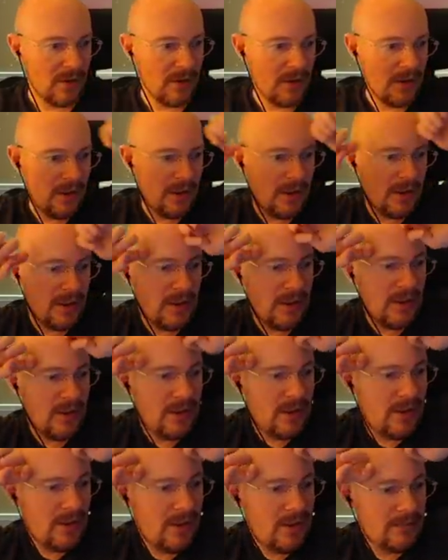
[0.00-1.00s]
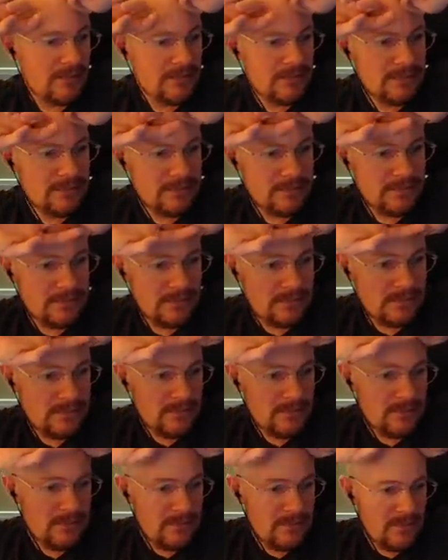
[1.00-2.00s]
Um,
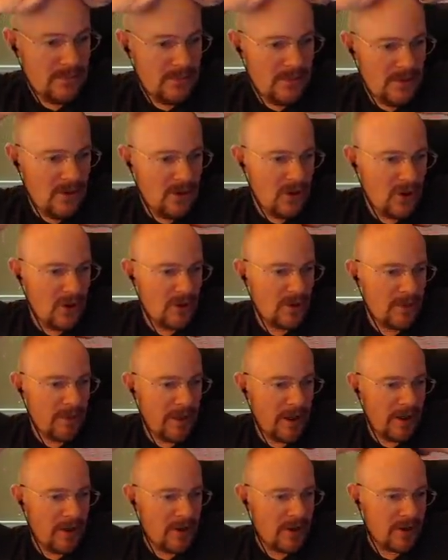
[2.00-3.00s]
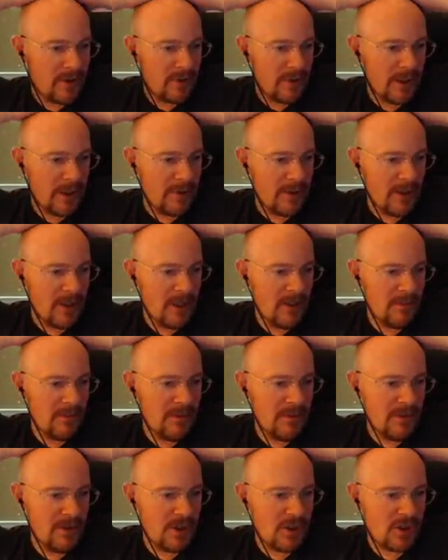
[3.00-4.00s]
you could repair using a repair bomb.
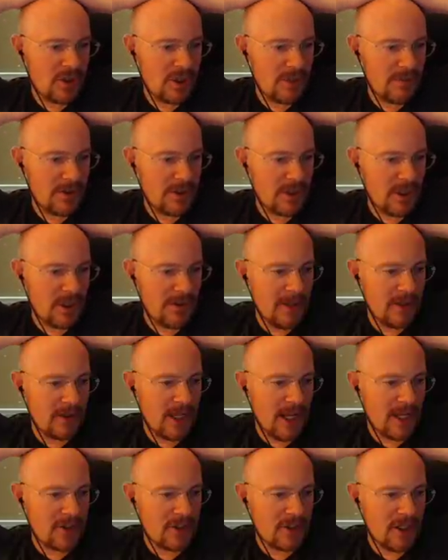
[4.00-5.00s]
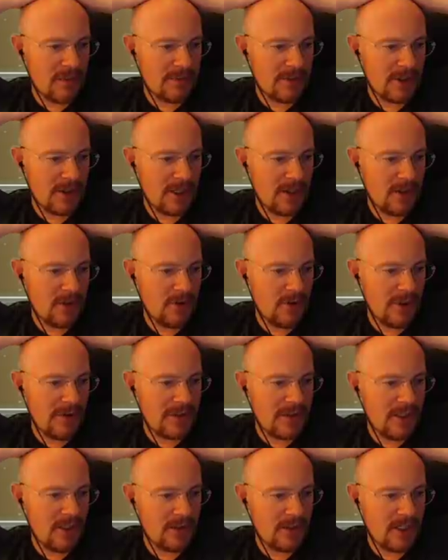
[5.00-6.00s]
This ship is all about catching up, so getting a new
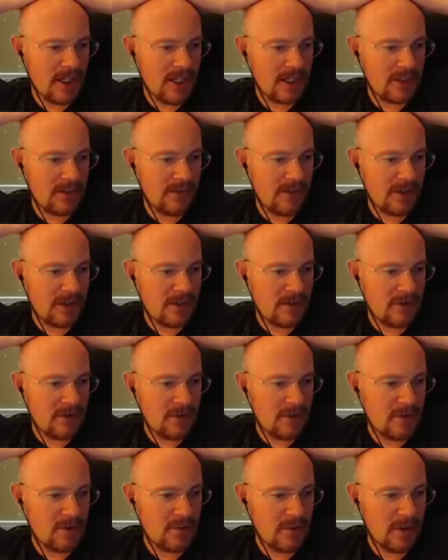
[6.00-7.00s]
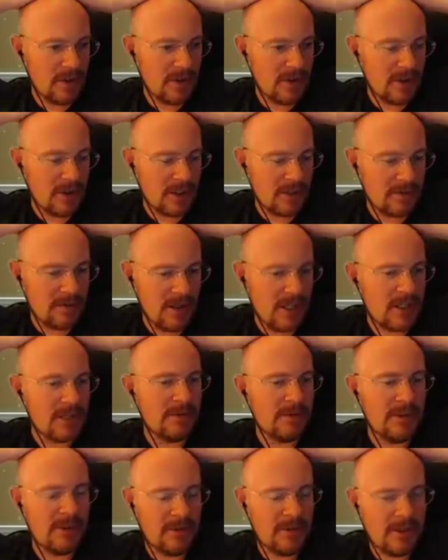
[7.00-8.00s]
FTL tech to fix O2 is one of the things
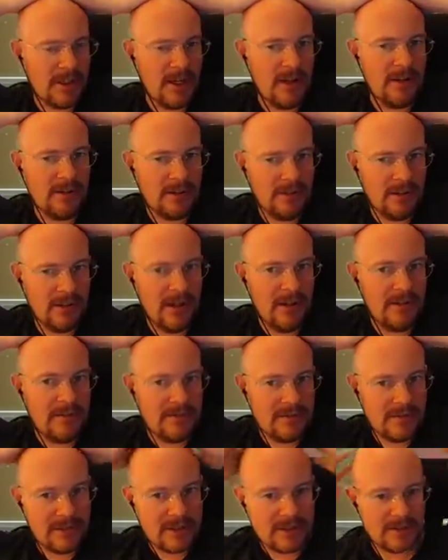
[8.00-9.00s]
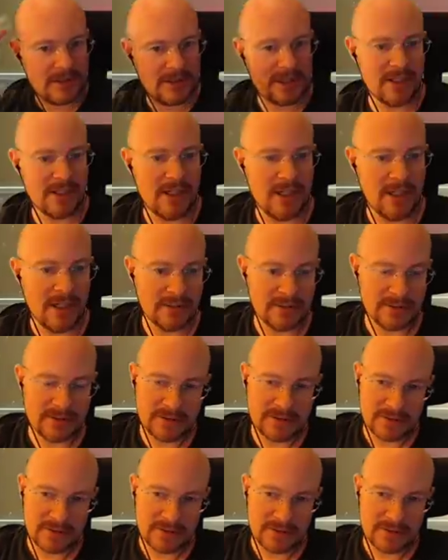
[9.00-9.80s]
possible. Okay, all right. So it's not...